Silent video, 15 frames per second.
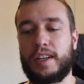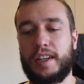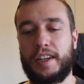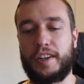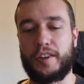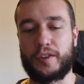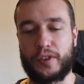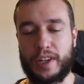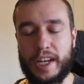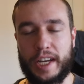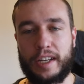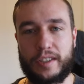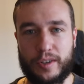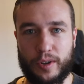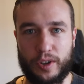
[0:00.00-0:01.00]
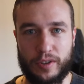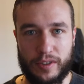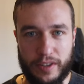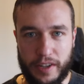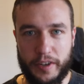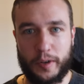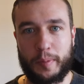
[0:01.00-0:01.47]
your legs are a
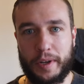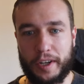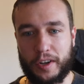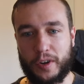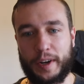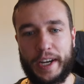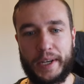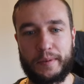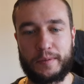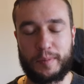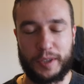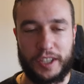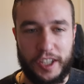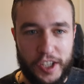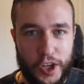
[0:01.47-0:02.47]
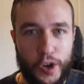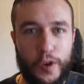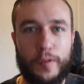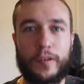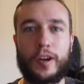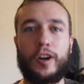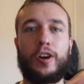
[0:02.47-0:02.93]
little bit cramped, but the
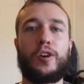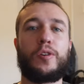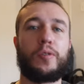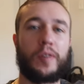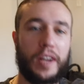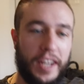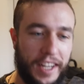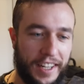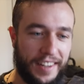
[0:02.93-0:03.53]
overall